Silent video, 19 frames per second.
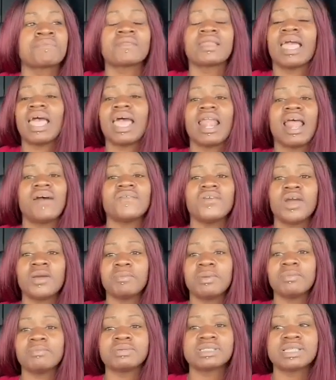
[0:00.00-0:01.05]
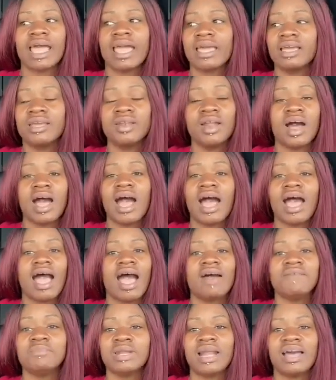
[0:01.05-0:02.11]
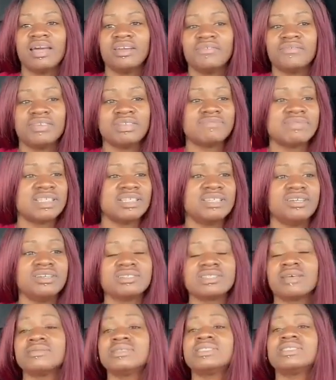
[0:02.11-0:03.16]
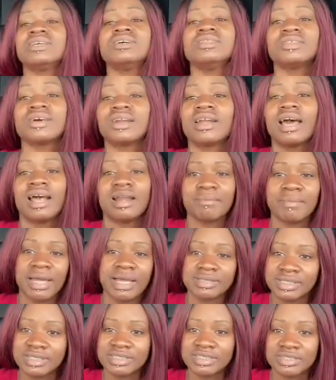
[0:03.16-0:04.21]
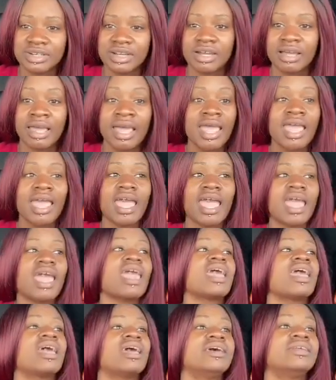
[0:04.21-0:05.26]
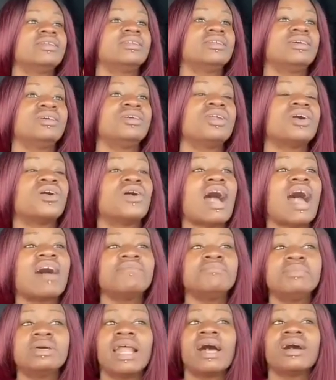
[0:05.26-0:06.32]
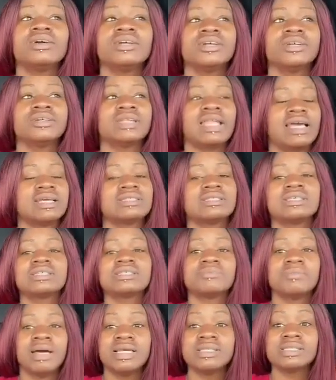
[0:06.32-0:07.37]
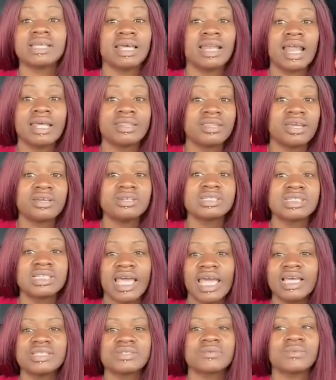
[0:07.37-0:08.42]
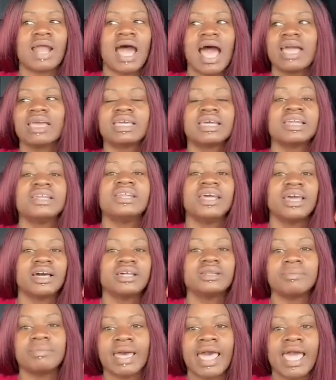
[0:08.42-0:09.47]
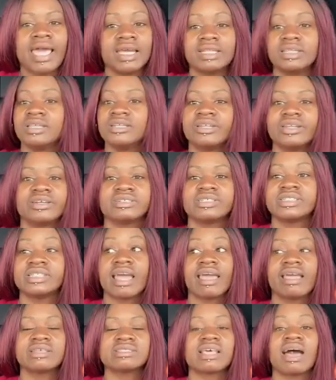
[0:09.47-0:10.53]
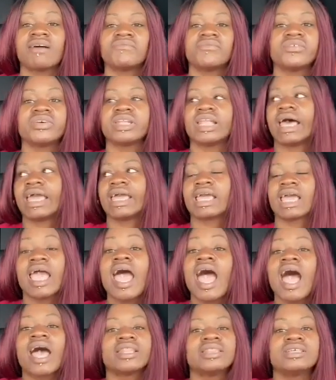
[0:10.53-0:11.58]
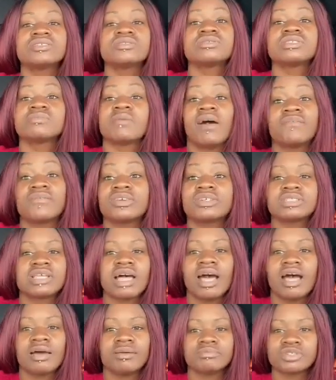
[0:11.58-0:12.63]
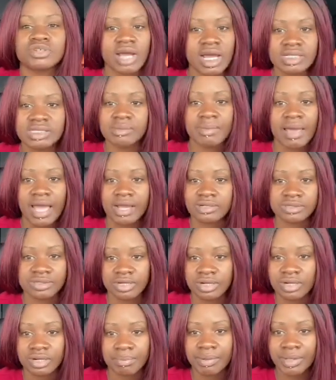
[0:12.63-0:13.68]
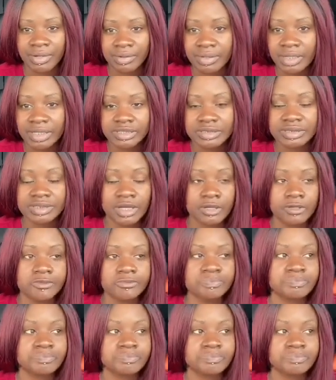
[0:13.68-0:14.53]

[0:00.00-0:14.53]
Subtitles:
And I've heard people say, you know, I've been out here 15 years, I'm still learning how to back this truck. And you know, I've been out here like 6 months, and there's days when I can nail a back, and then there's days I feel like this was my first time trying to back a truck, period. So